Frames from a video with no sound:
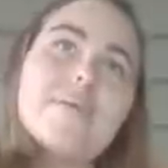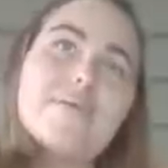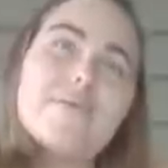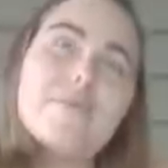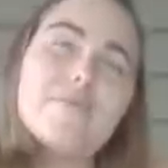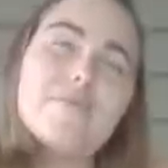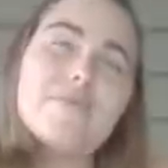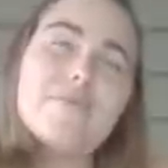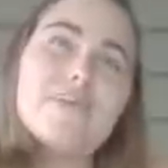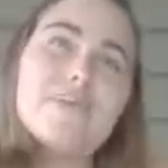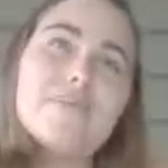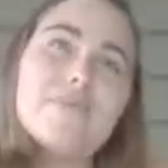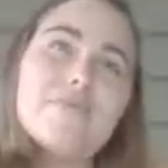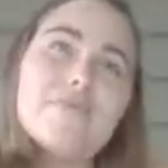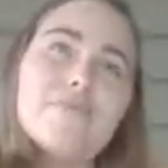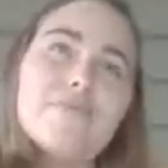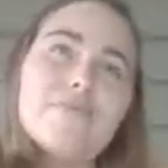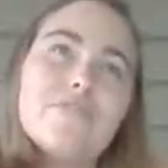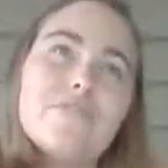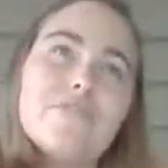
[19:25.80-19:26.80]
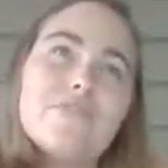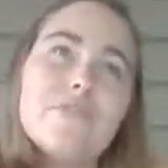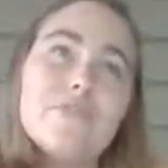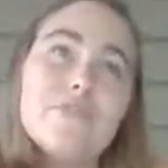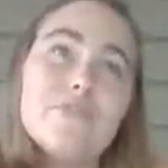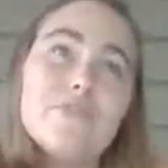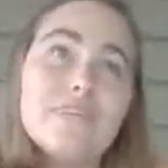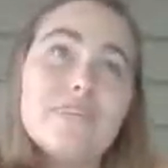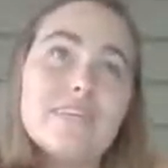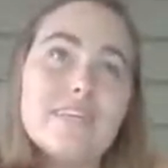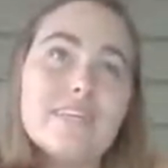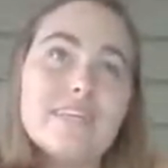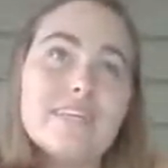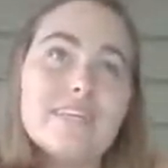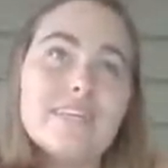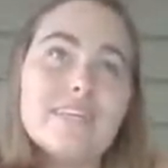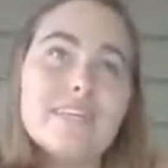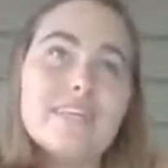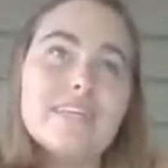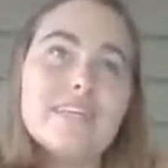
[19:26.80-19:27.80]
something that
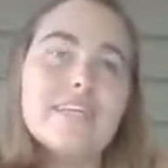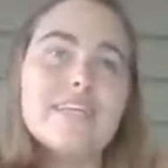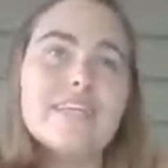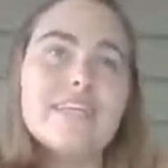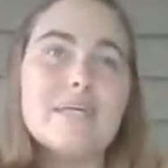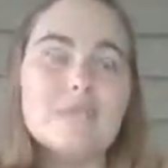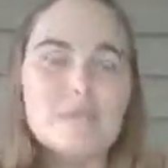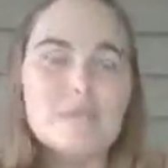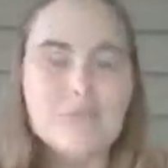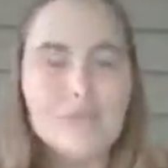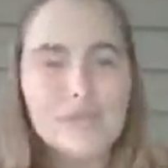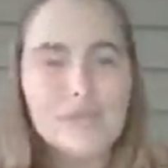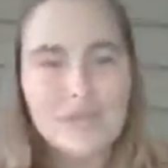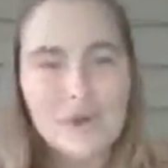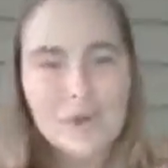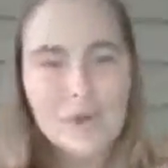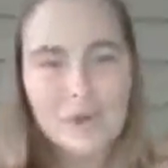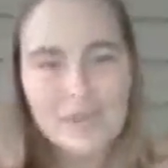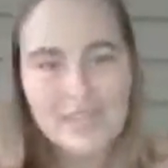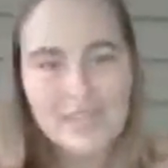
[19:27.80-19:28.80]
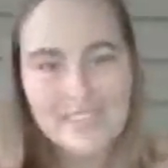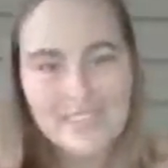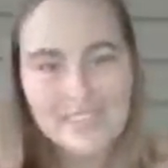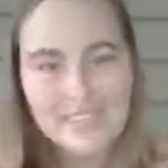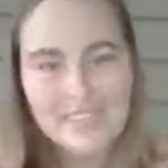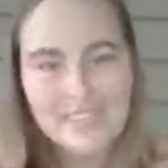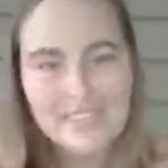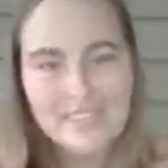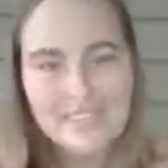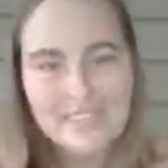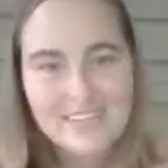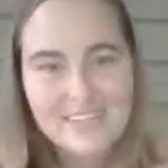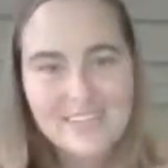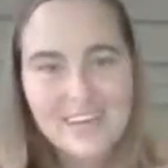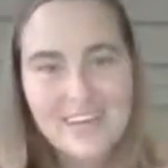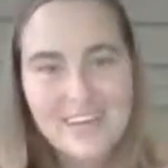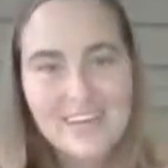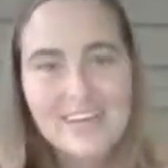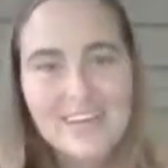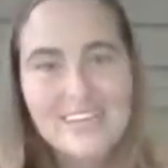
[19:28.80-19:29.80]
really keeps me going is this
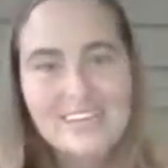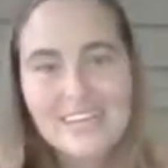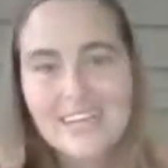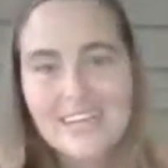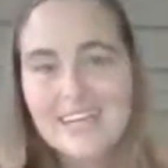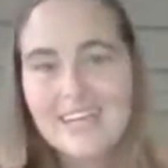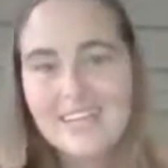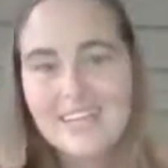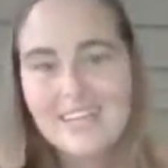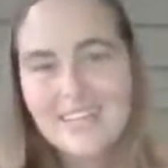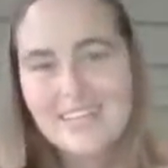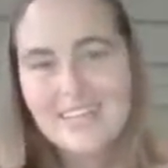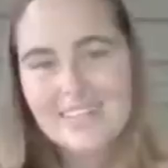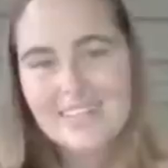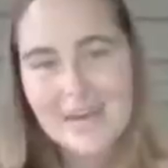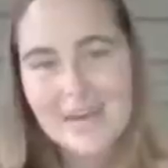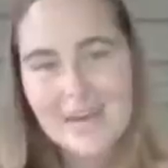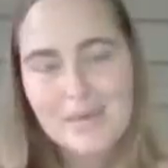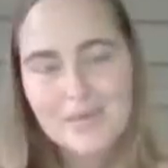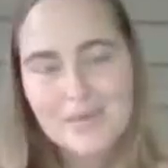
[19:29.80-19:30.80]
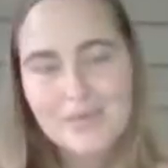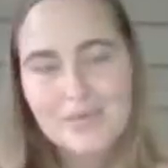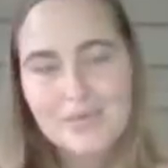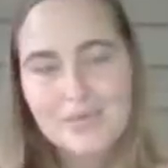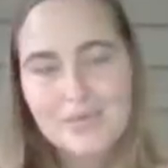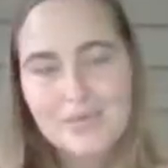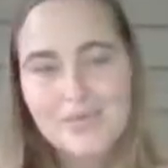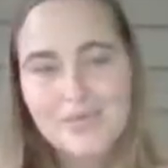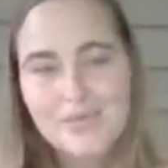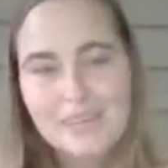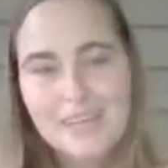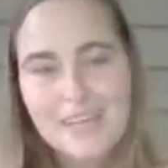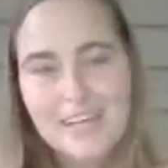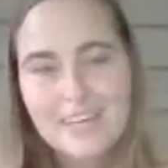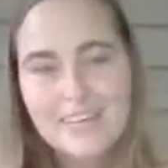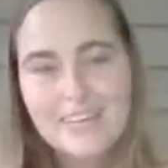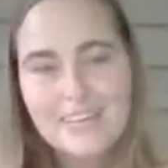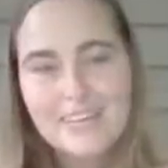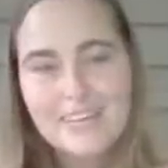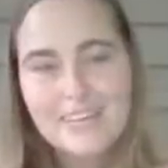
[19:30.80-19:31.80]
taking the time to
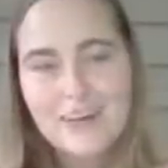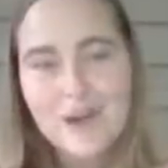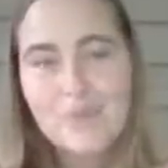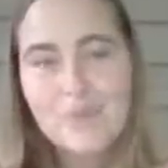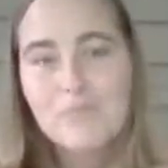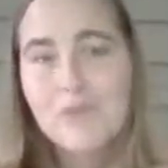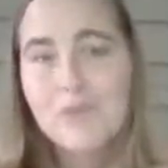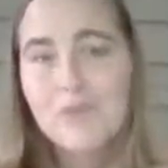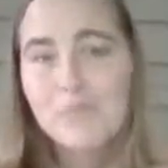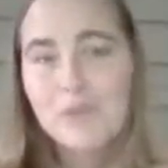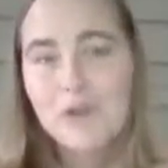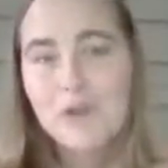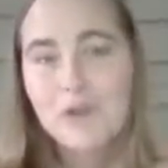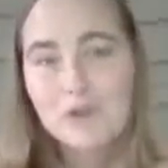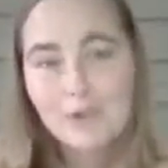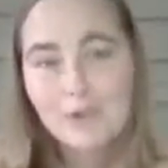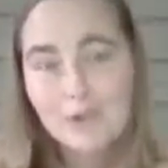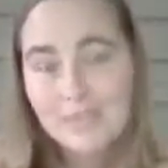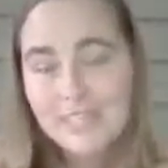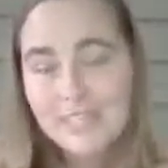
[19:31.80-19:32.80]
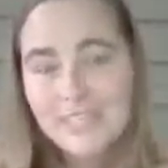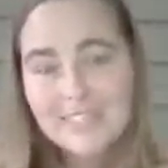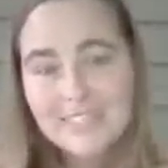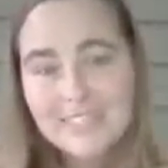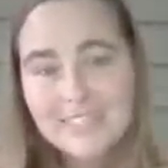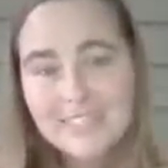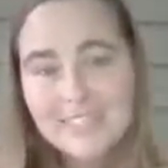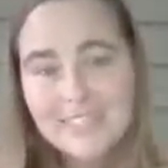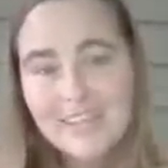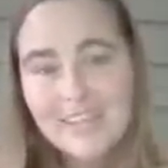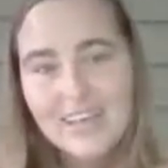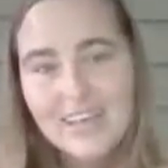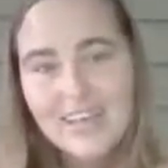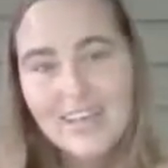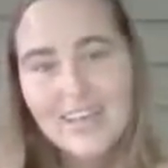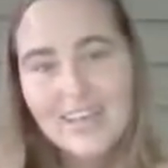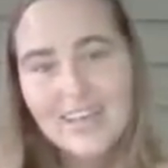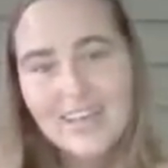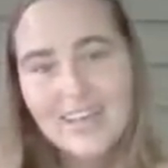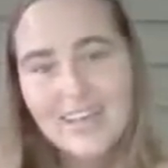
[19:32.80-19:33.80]
reflect on my priorities
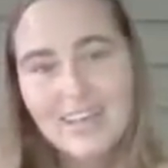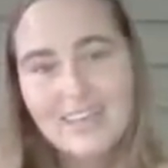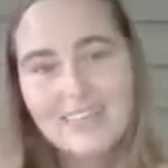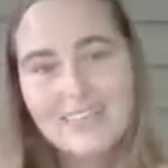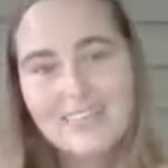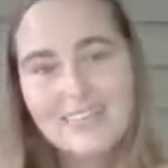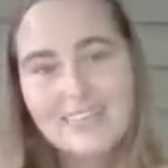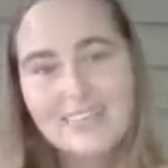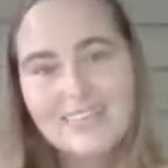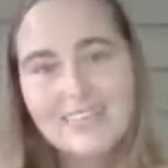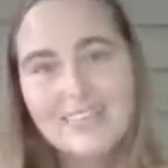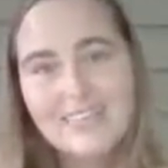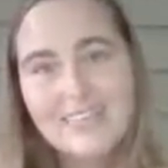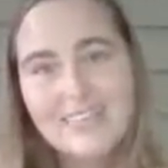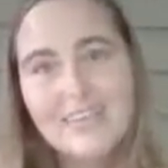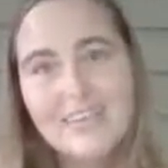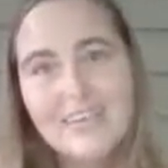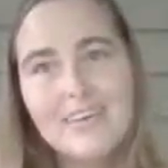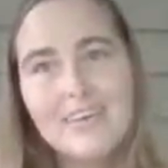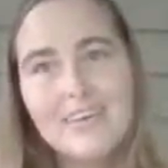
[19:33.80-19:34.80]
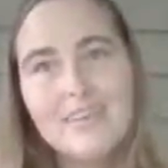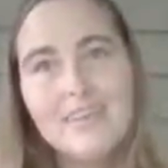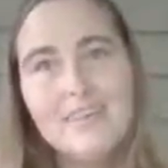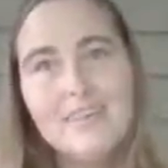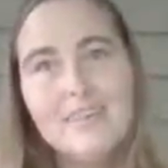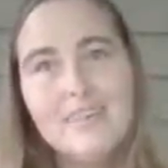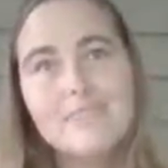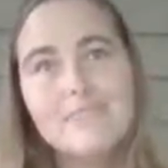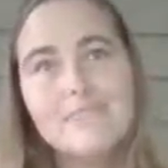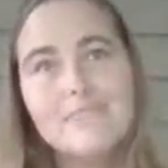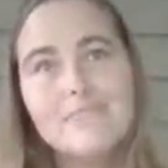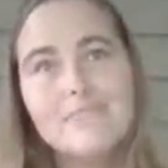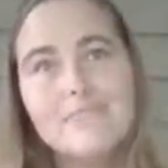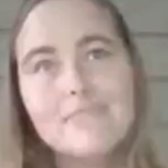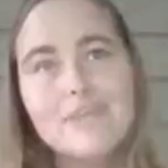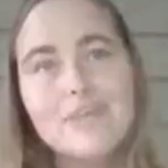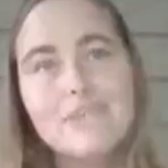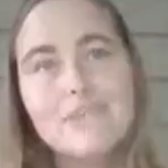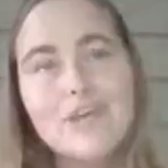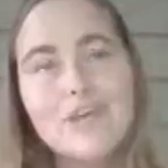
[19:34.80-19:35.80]
and
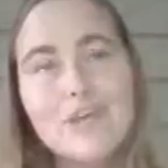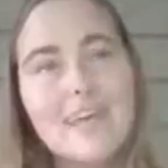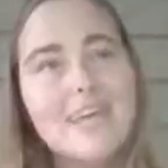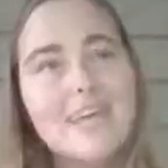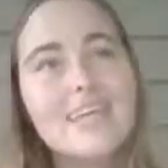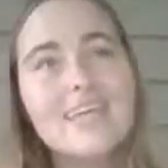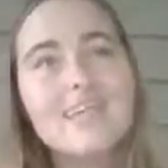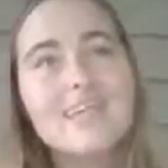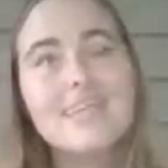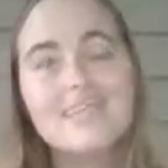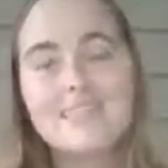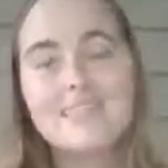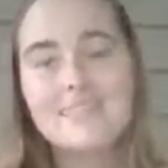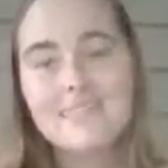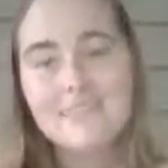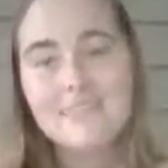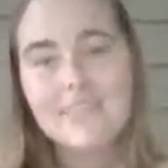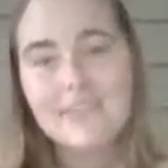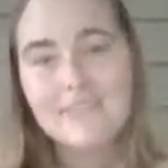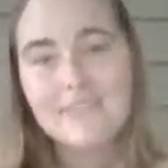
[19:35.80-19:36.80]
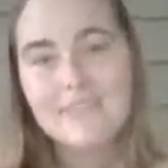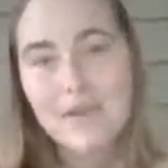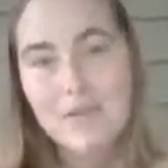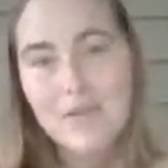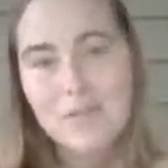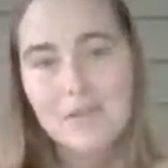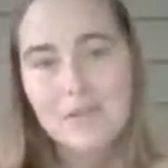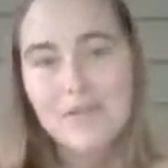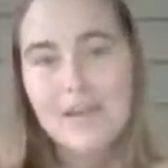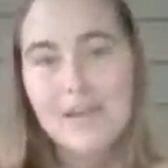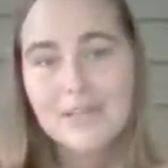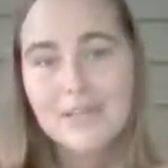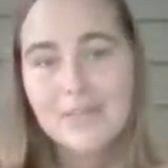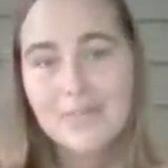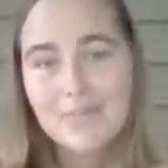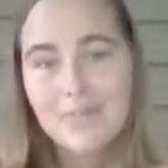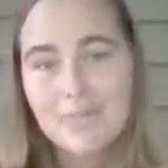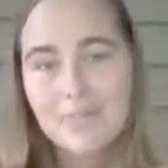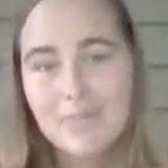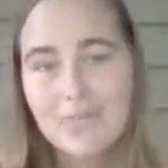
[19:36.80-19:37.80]
checking in to see if I'm
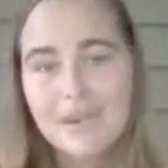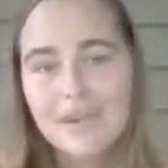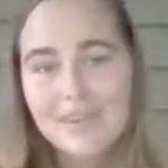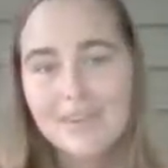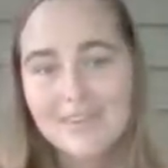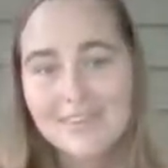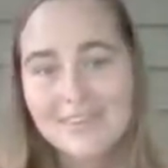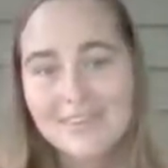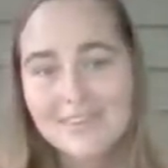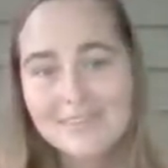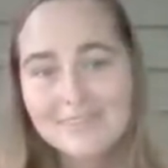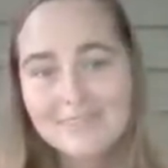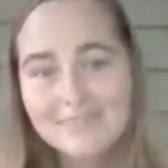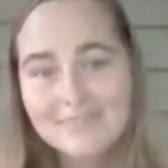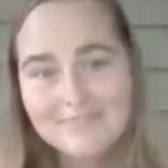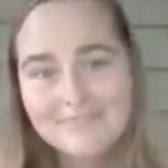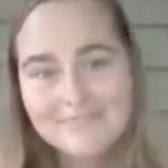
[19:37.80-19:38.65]
aligned with my heart.